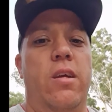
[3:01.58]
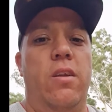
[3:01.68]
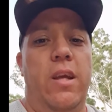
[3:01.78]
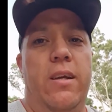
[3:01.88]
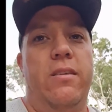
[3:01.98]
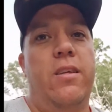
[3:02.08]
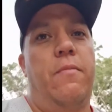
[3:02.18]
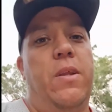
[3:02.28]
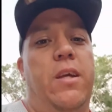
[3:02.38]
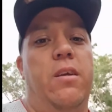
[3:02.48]
you need
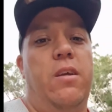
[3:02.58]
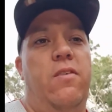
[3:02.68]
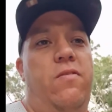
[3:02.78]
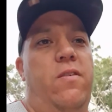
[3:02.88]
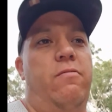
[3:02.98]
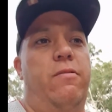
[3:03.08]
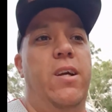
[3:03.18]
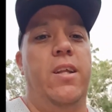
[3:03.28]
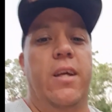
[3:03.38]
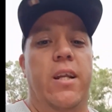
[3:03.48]
something if you're
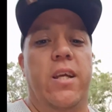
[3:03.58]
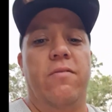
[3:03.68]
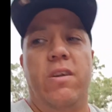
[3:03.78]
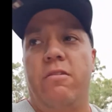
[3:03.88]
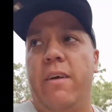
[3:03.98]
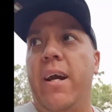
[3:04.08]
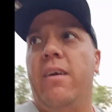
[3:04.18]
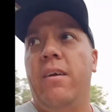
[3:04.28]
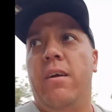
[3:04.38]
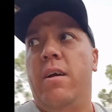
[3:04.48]
really going to give it a
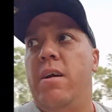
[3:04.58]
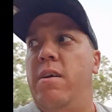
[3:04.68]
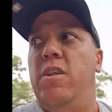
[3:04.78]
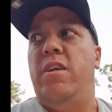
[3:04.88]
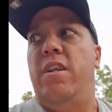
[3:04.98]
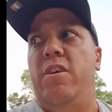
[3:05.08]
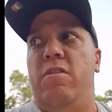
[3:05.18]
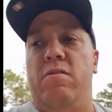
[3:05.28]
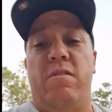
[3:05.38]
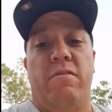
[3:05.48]
crack. You can
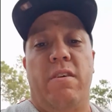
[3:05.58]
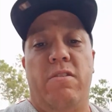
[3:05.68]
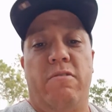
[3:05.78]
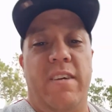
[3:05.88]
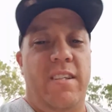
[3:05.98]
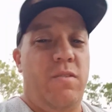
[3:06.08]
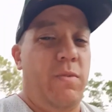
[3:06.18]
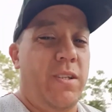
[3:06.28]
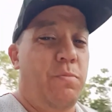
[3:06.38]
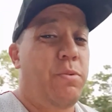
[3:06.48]
use throw screens,
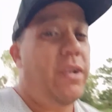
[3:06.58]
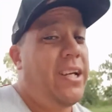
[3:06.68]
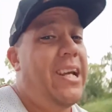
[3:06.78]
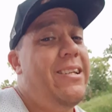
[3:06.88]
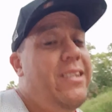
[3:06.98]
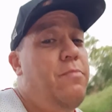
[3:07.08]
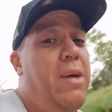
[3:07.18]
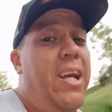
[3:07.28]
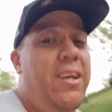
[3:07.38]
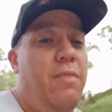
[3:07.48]
which are pretty easy to
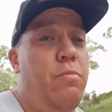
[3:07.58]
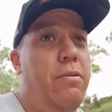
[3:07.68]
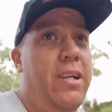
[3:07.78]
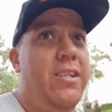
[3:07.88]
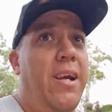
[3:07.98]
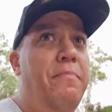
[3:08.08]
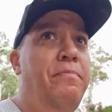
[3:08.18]
make and pretty cheap.